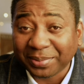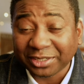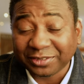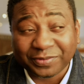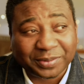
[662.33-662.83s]

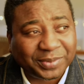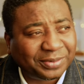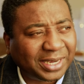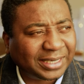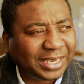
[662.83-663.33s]
battery for me
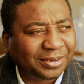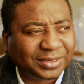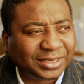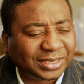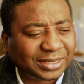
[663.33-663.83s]
right now
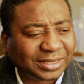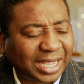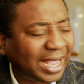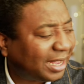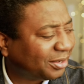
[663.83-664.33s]
wasn't,
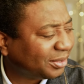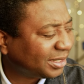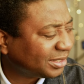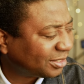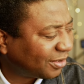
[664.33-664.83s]
I had
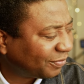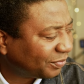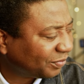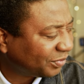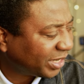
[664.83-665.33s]
other stuff
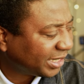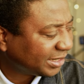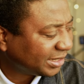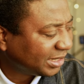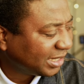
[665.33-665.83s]
ready,